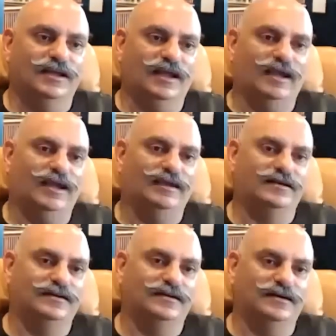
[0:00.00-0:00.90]

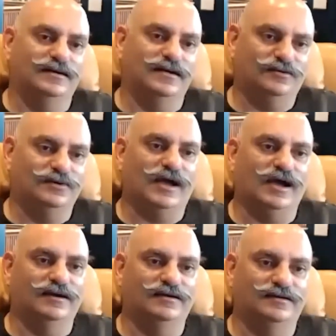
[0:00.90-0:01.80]
and had
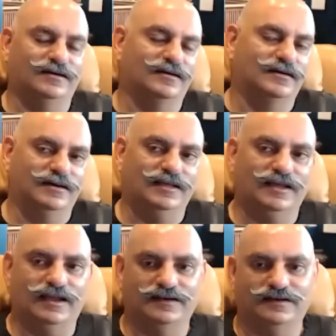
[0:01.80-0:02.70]
retired early.
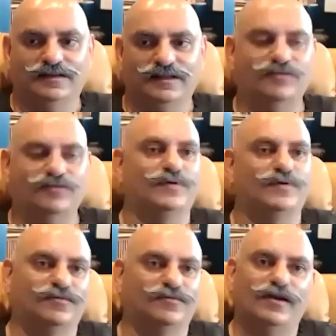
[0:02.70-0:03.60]
And he was one of
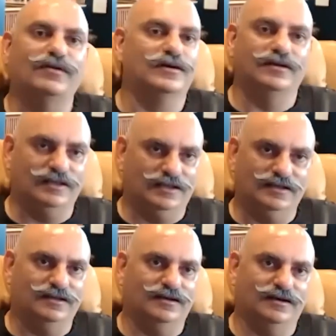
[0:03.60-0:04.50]
the very
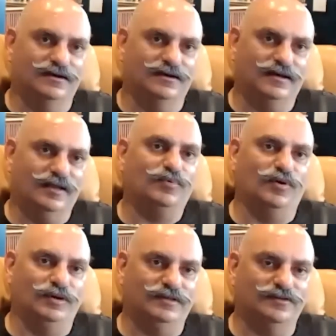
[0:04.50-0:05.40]
early
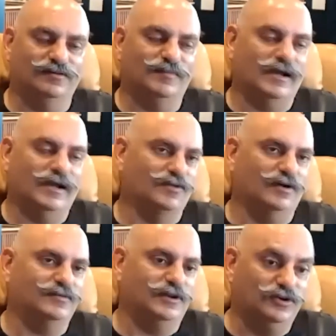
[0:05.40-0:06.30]
employees of
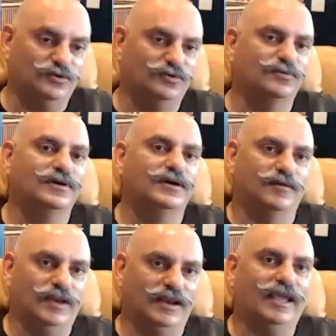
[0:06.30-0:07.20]
Microsoft. He knew
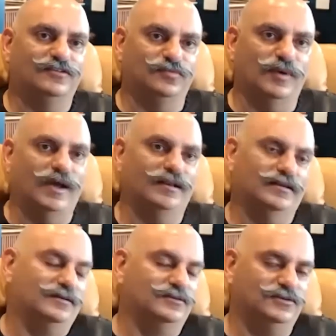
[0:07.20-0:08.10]
Bill Gates
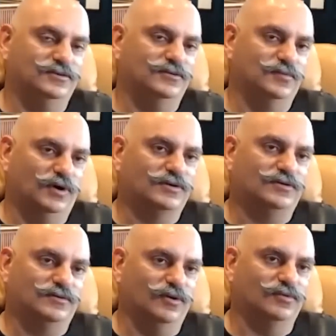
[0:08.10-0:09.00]
well, worked
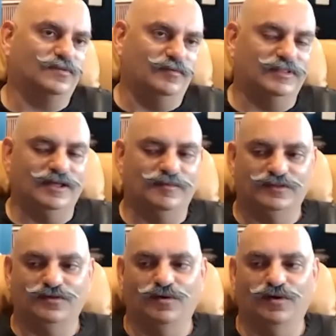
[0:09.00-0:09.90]
closely with him
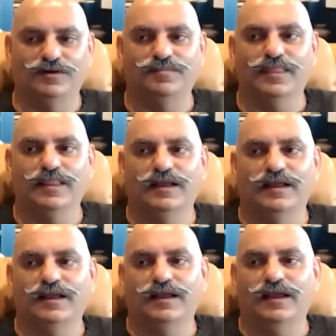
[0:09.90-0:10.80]
and so on.
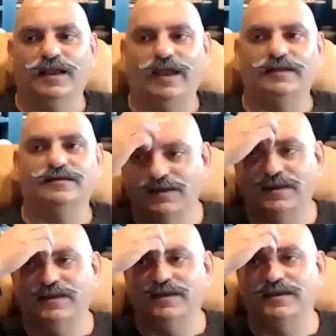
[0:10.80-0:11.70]
And
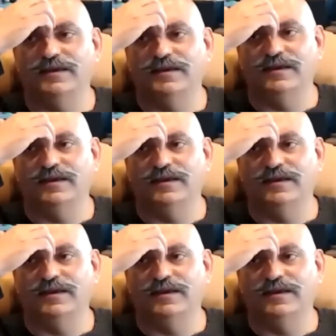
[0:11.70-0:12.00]
he